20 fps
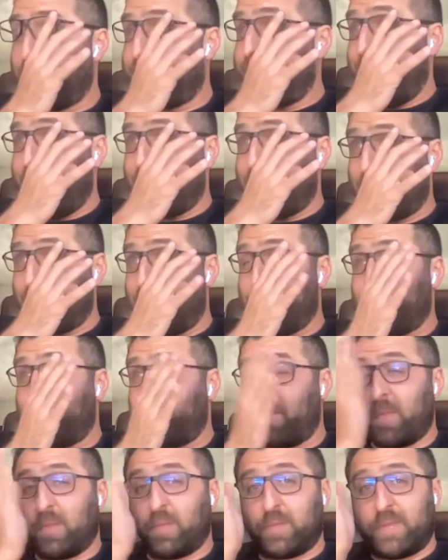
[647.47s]
Like the fact
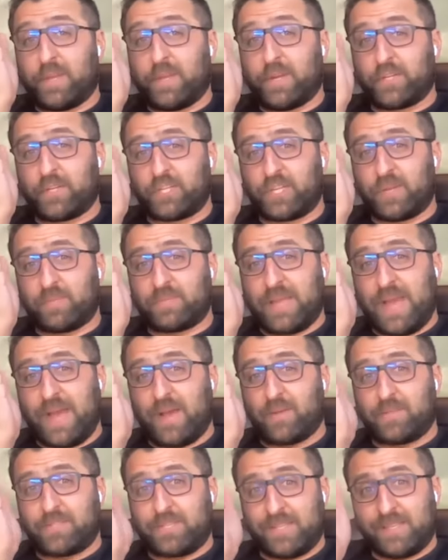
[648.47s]
that from the leadership
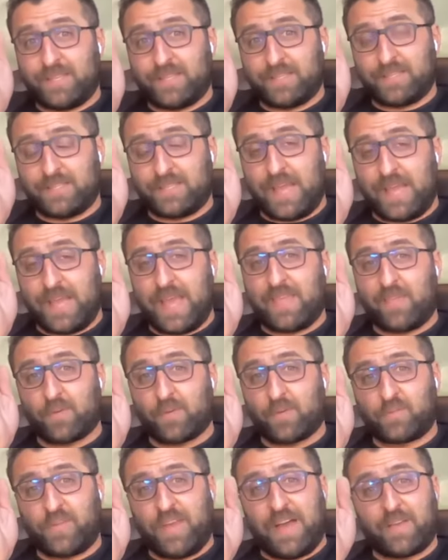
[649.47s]
down to this
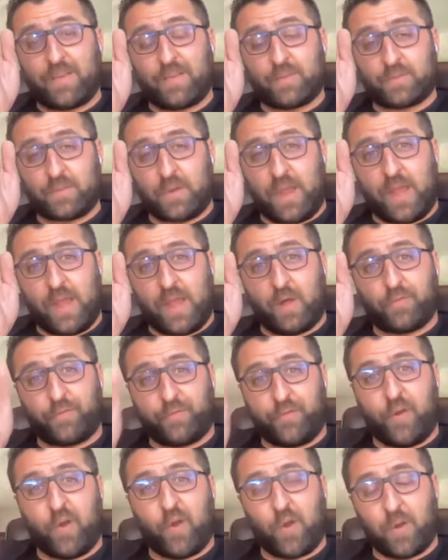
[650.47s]
day, those values are
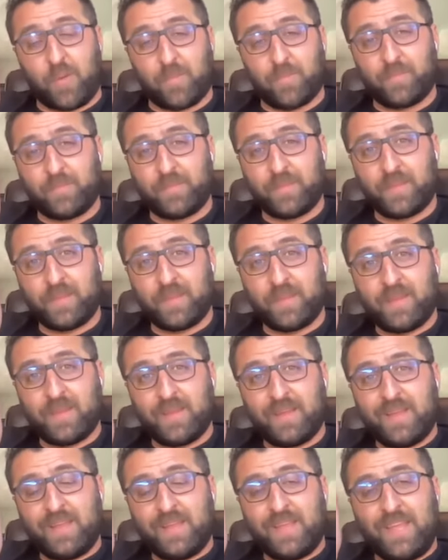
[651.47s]
held firm
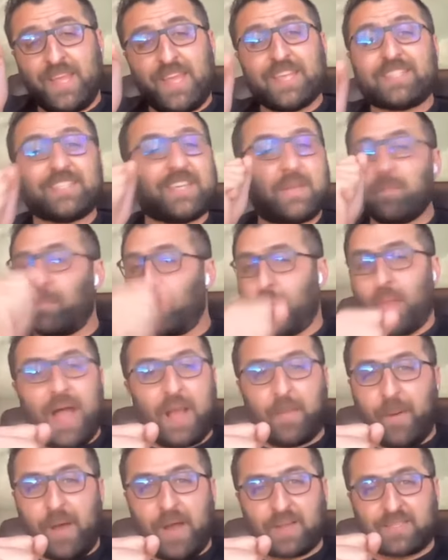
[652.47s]
isn't
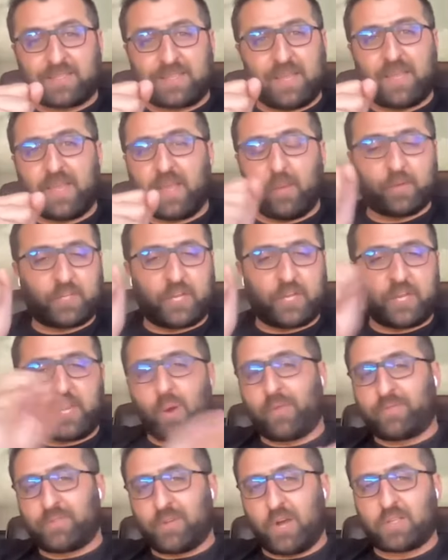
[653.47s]
black box thinking, which
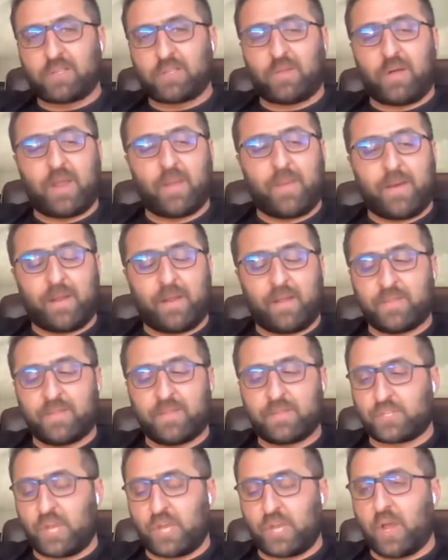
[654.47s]
I know I've talked a lot about
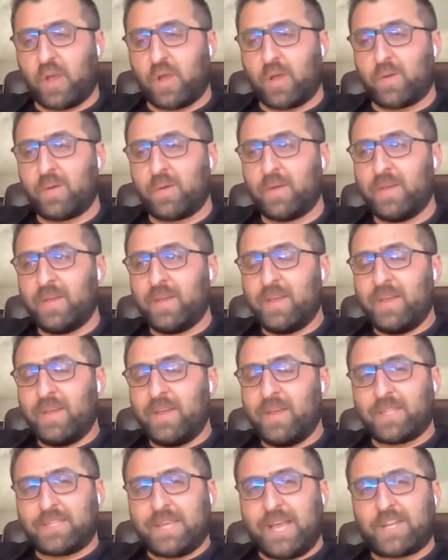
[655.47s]
on this show.
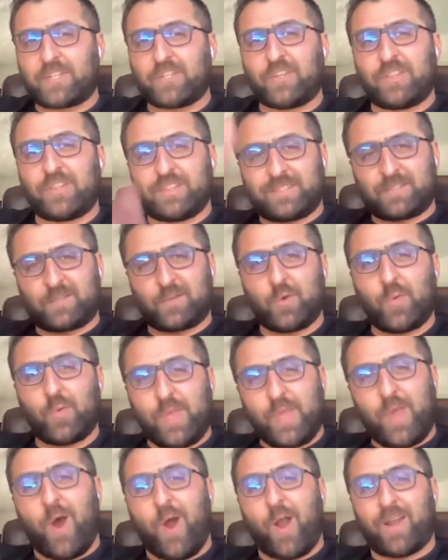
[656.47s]
It's actually, this is
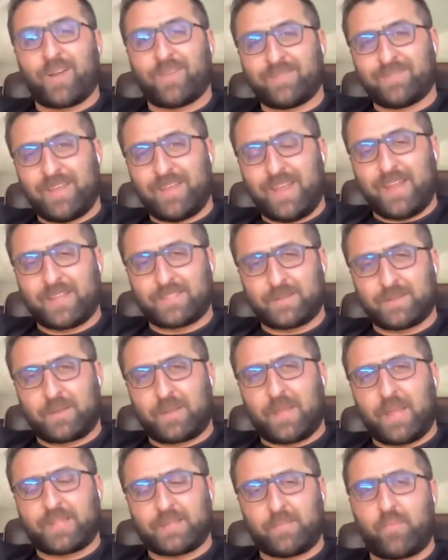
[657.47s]
who we are. And
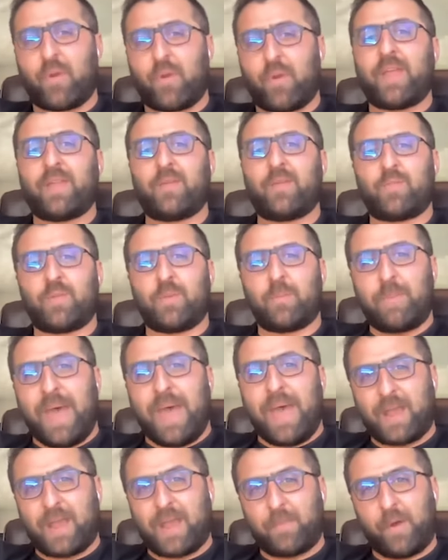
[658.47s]
it's a brand with a
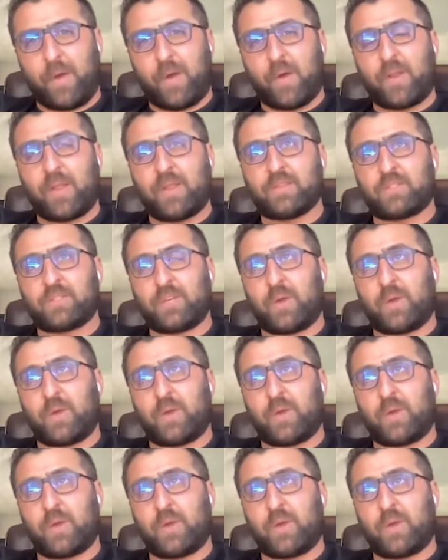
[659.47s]
backbone.